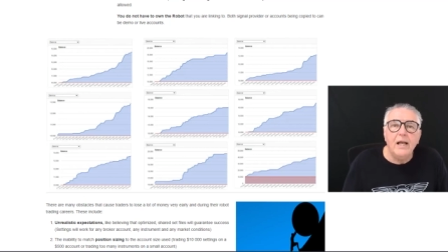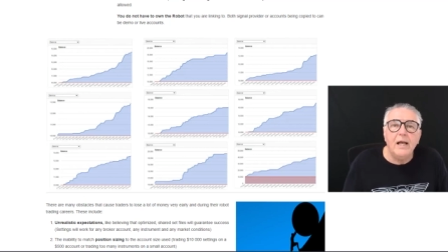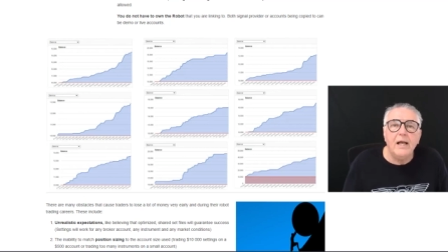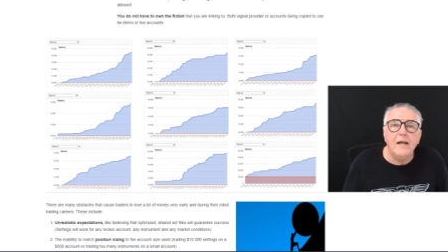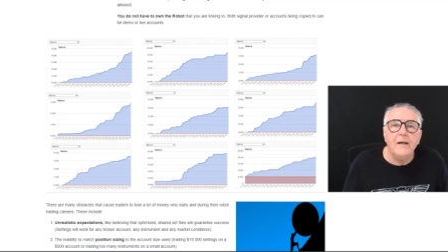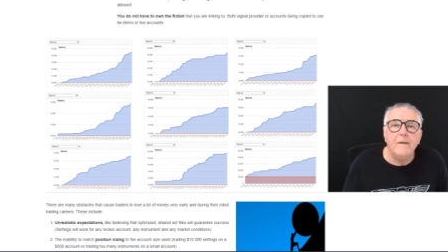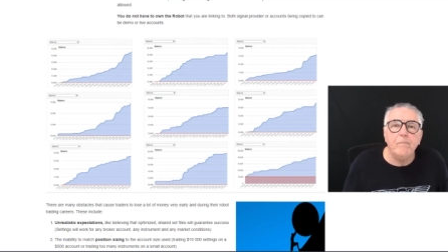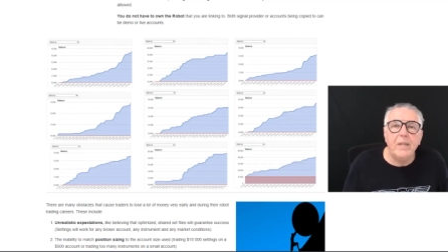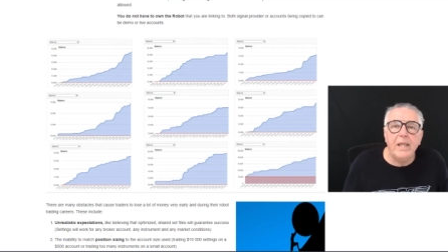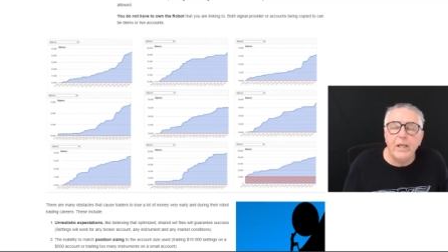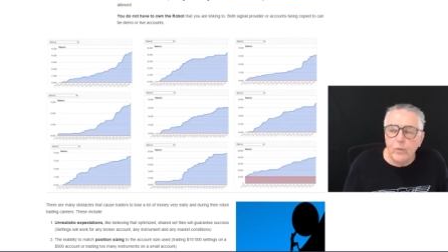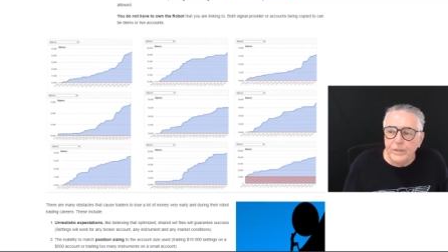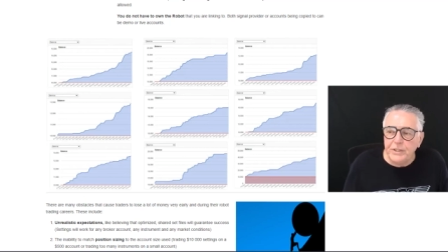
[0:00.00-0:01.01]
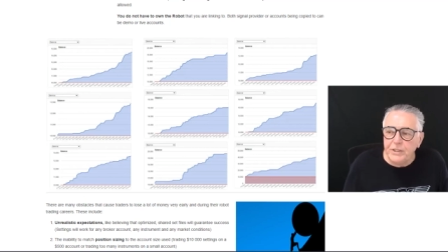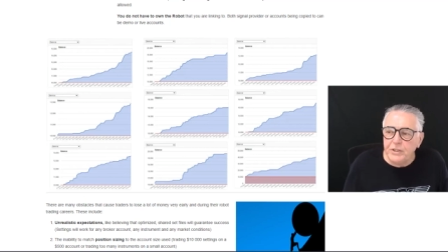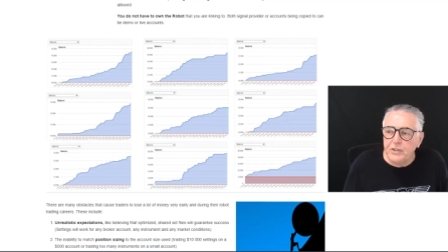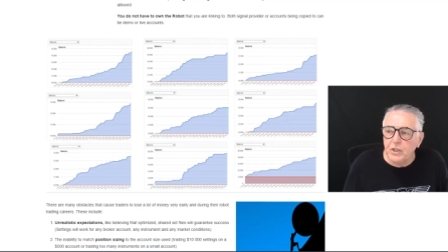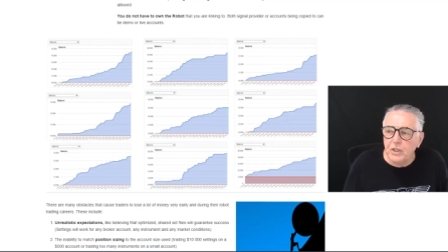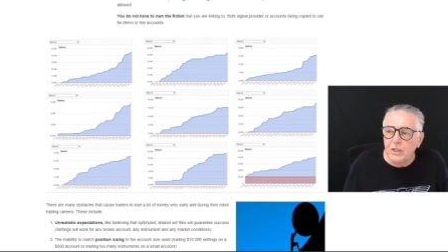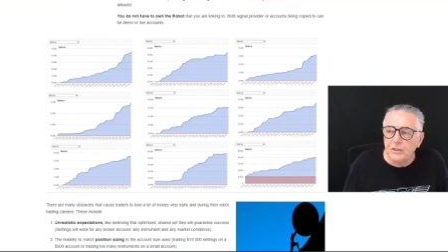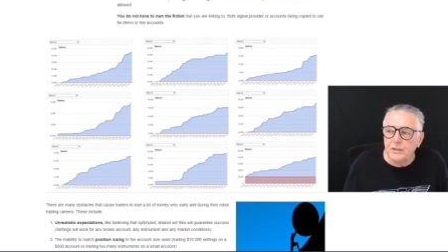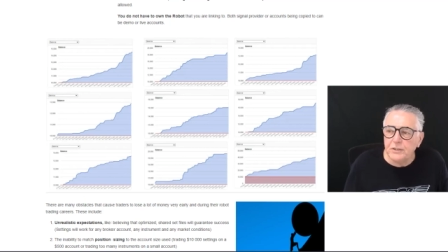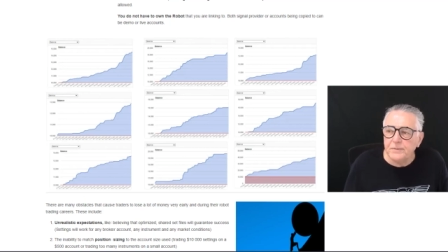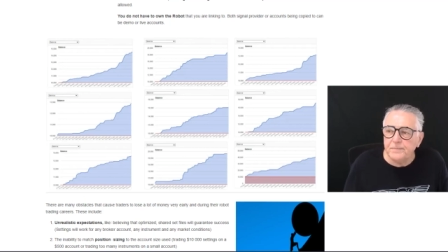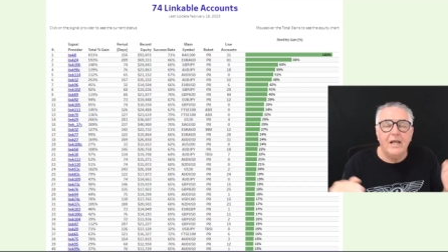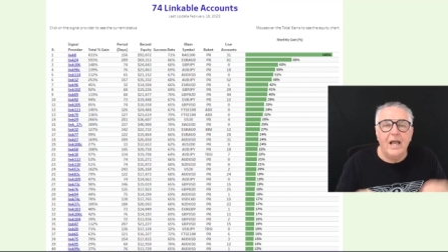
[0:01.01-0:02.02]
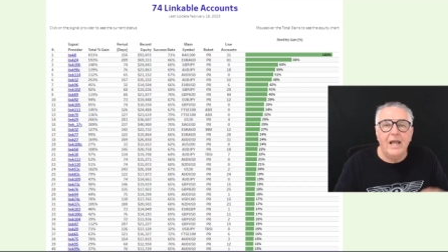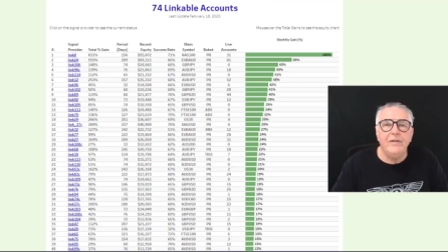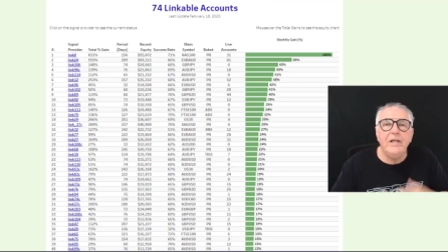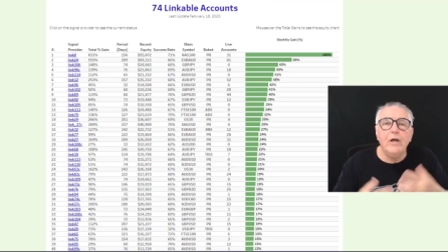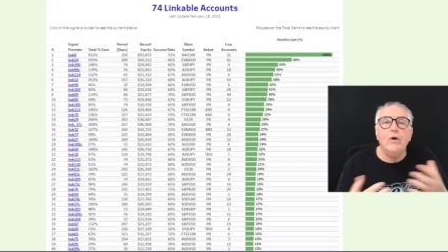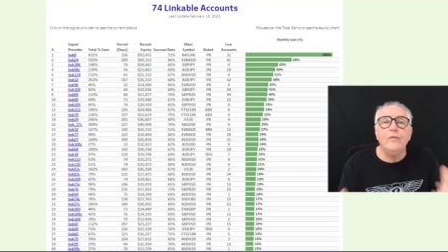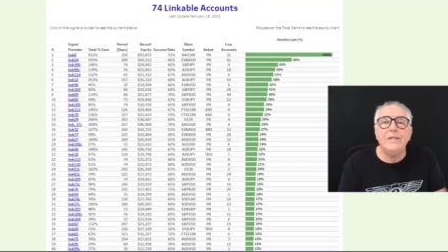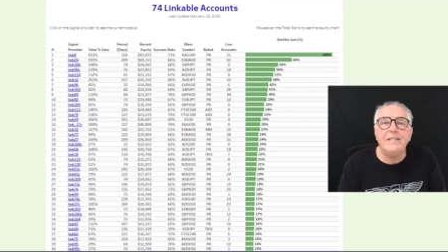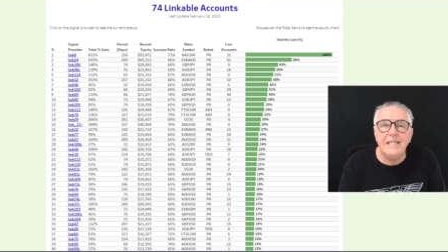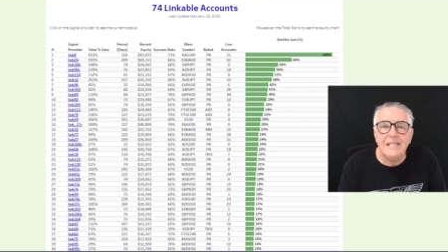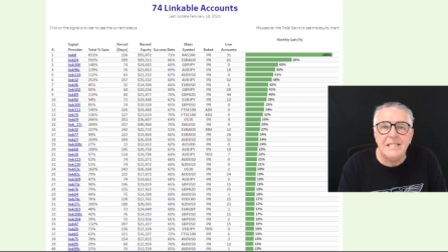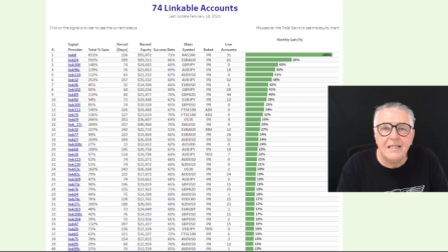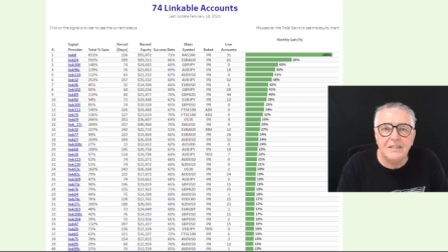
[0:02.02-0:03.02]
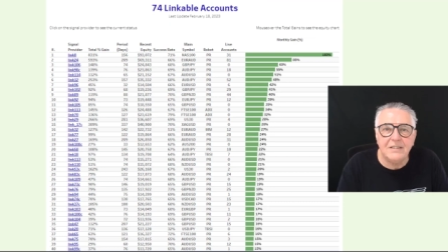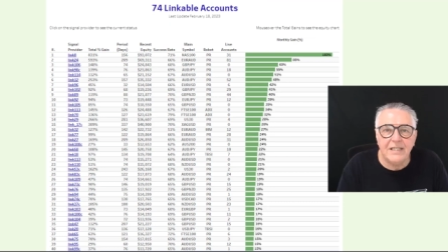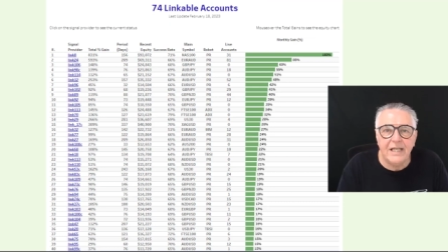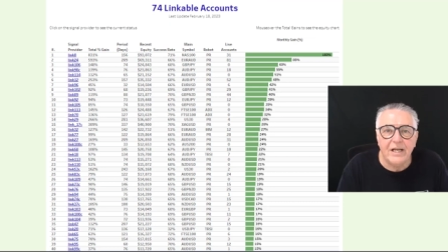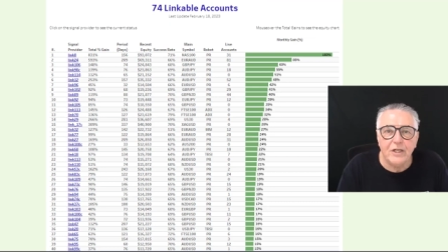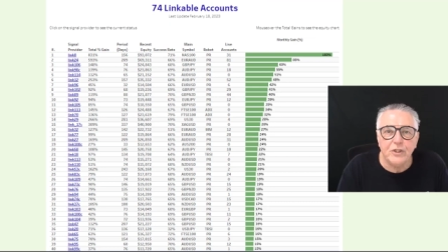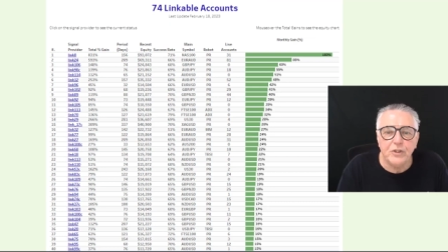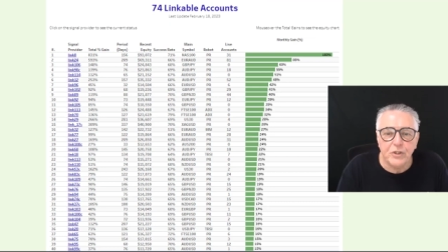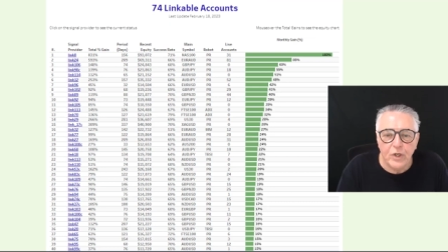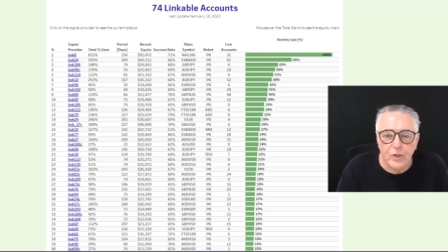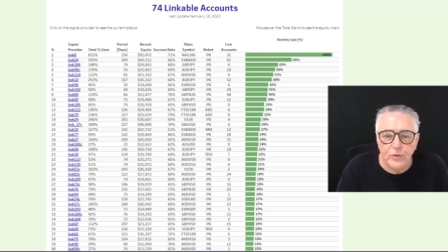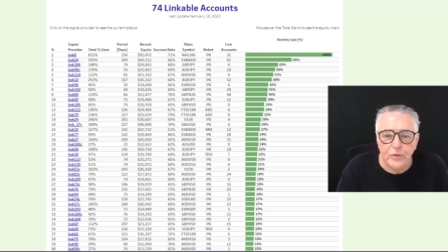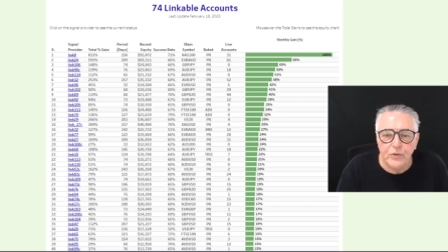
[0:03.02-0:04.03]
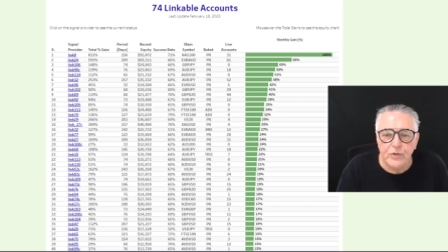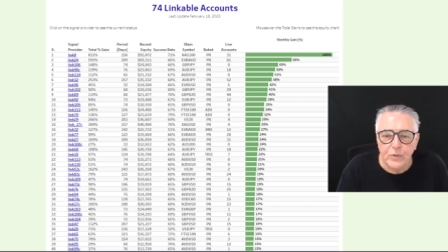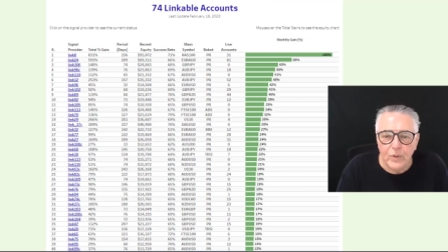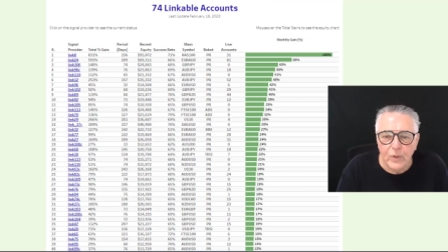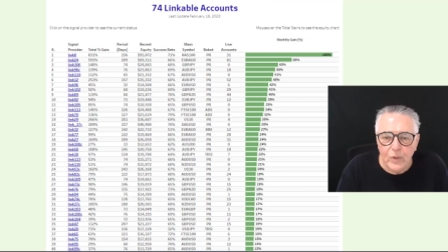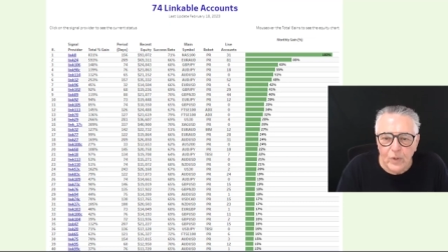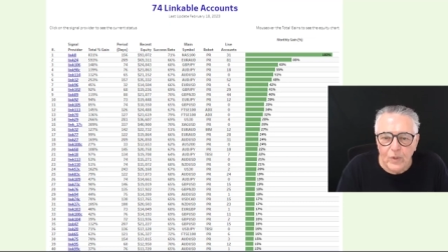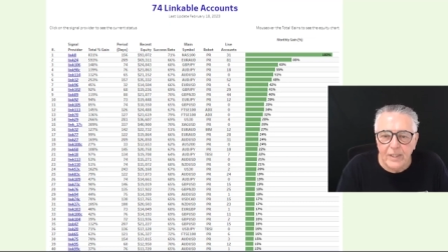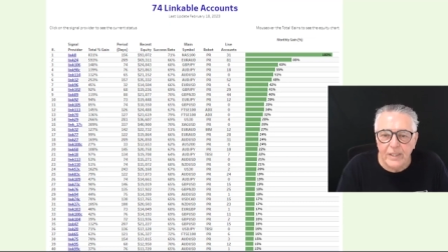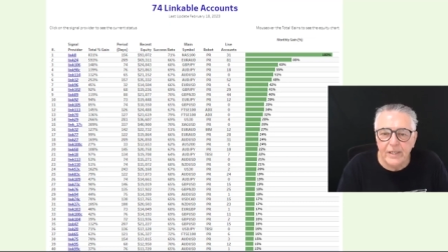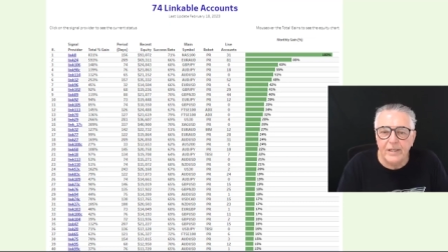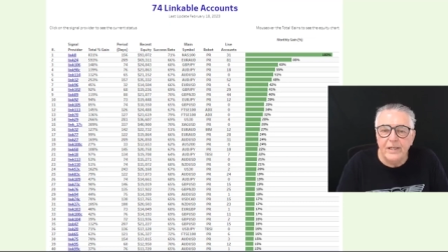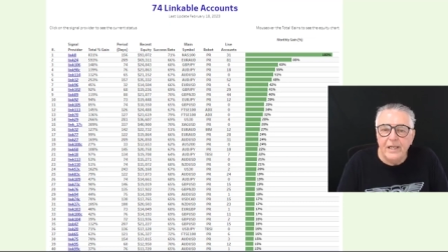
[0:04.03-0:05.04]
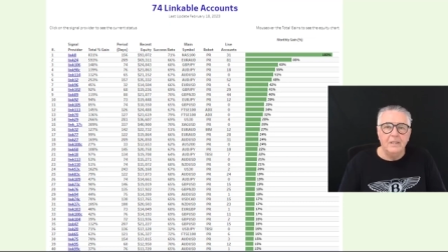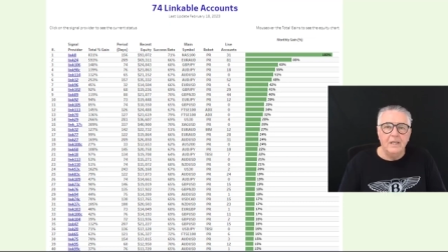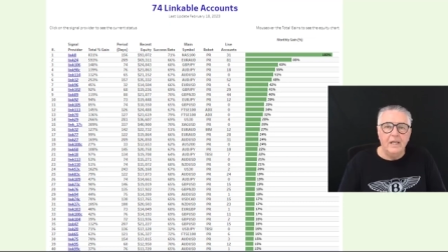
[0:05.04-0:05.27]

uh, equity charts. And here are the details that I showed you earlier.